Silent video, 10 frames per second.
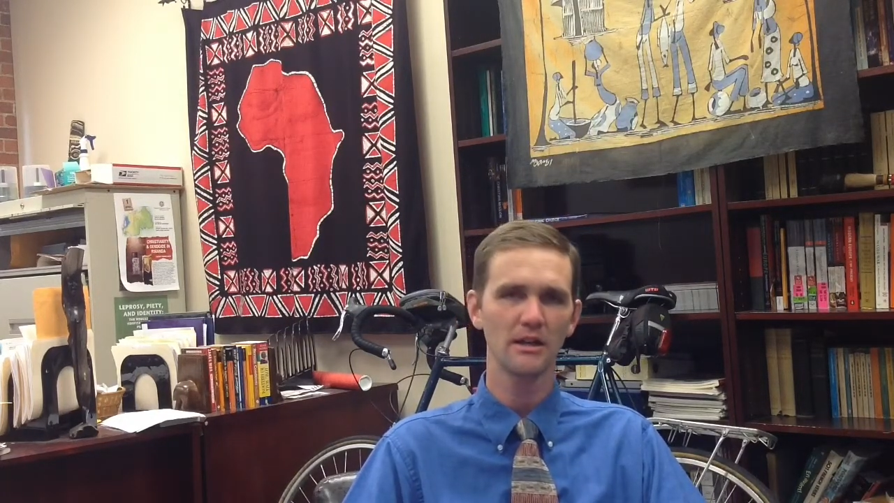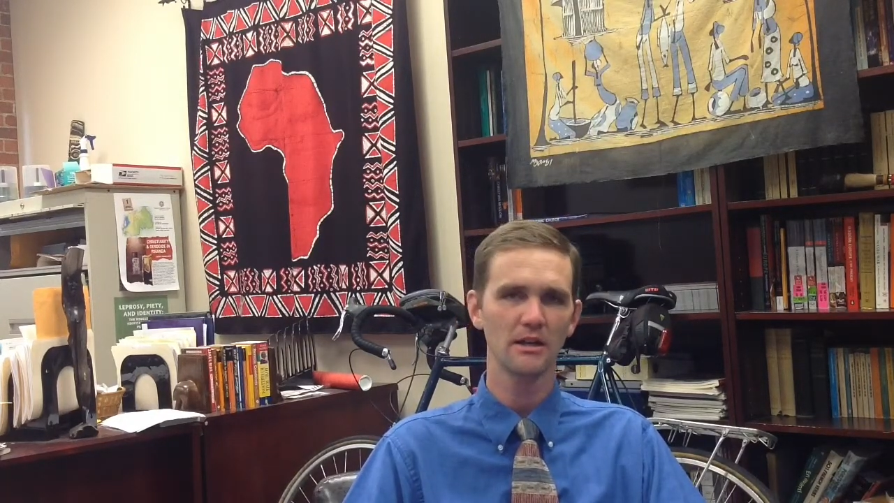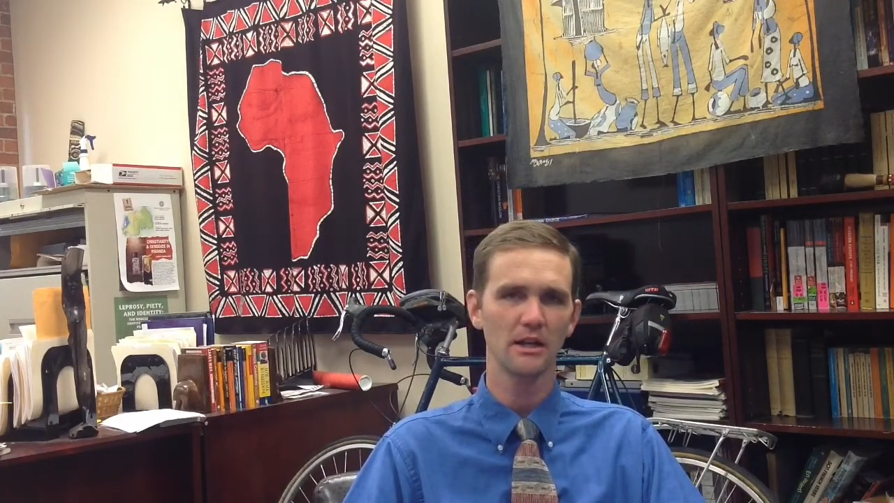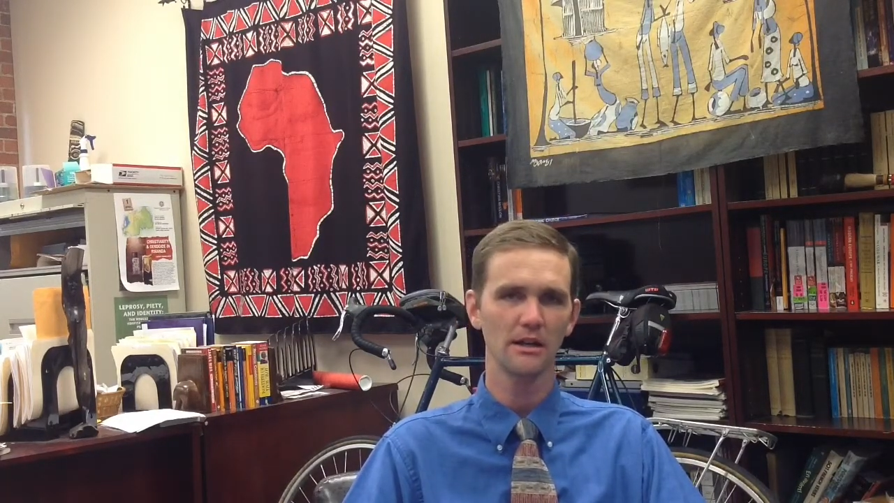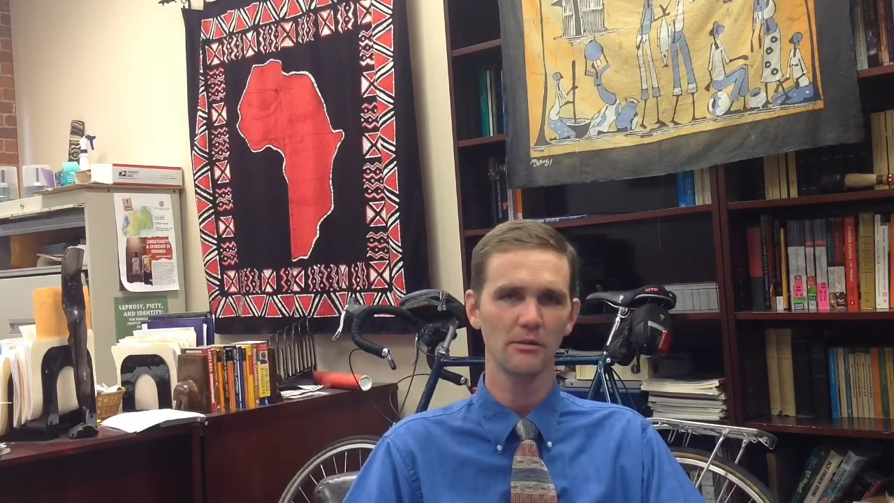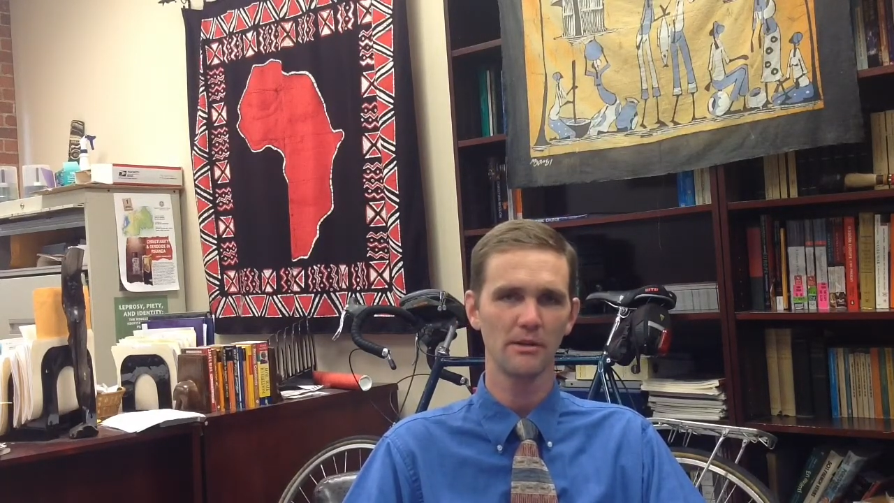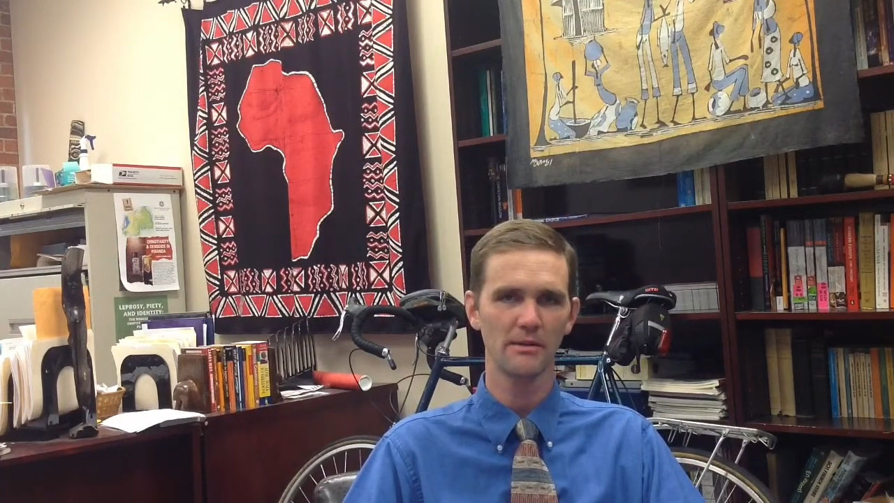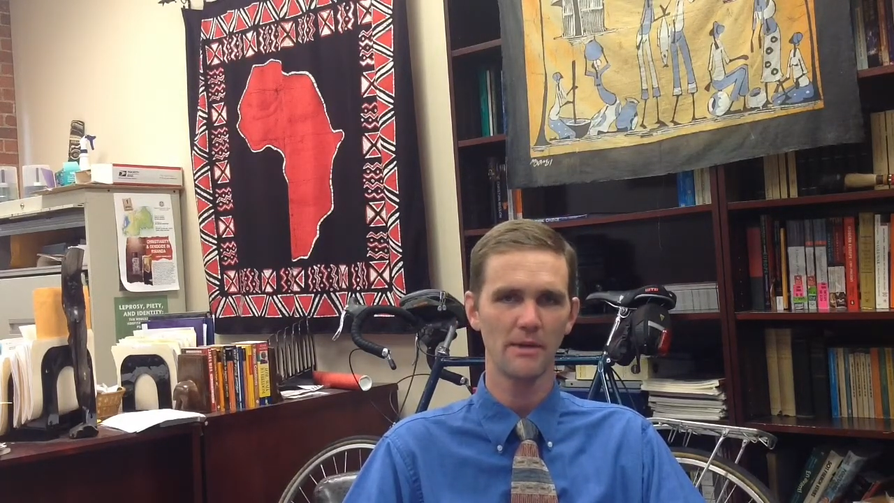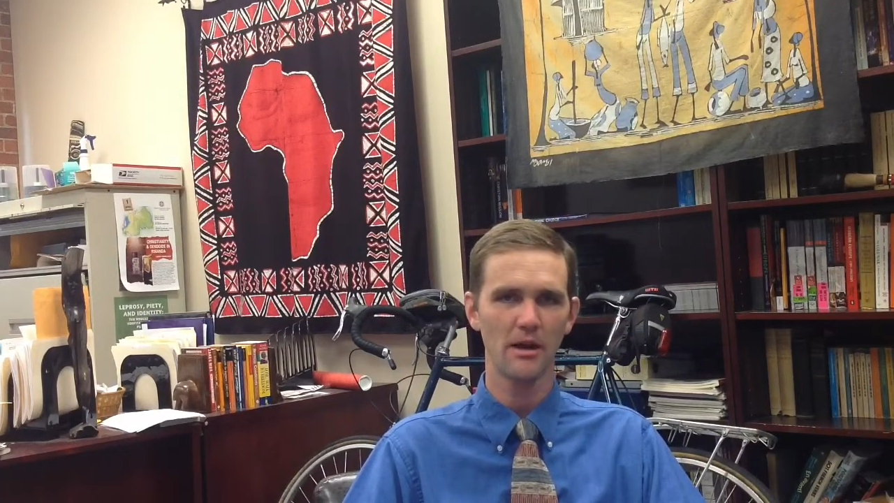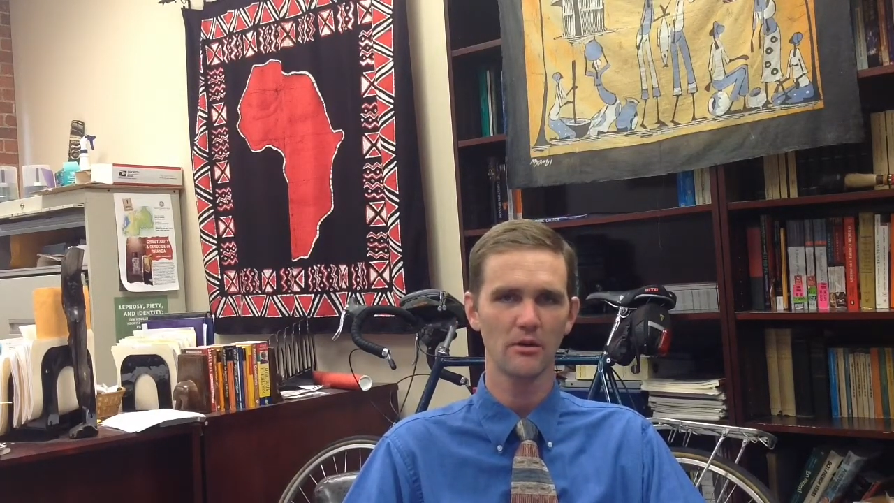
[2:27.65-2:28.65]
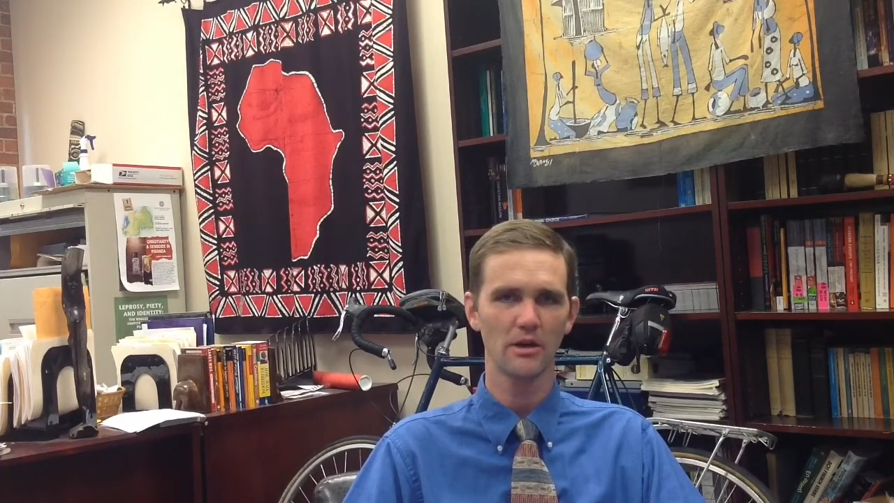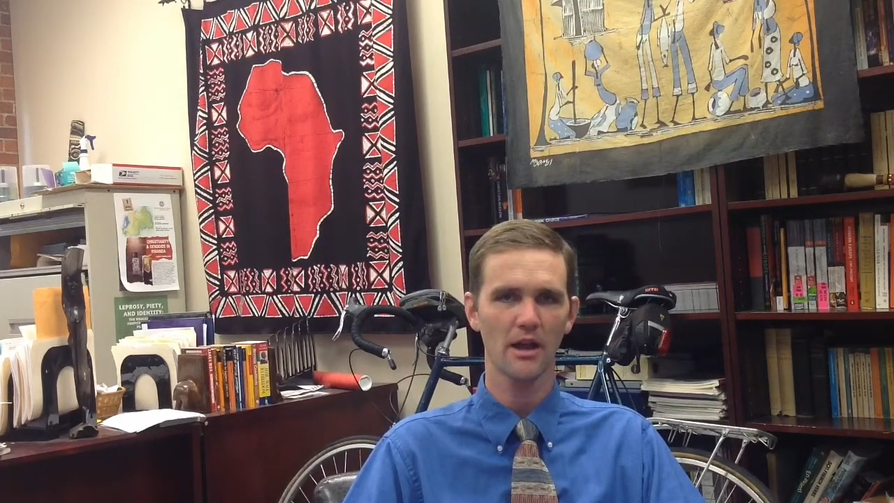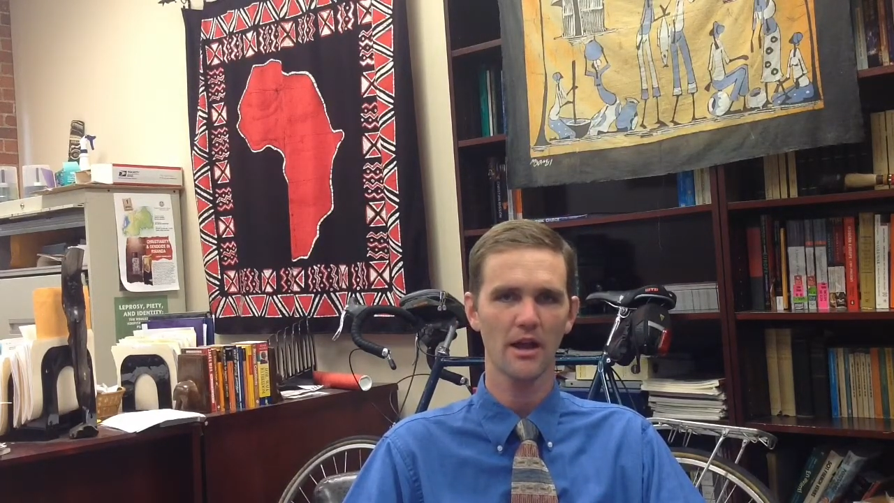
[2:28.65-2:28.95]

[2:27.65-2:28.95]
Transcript: a little bit about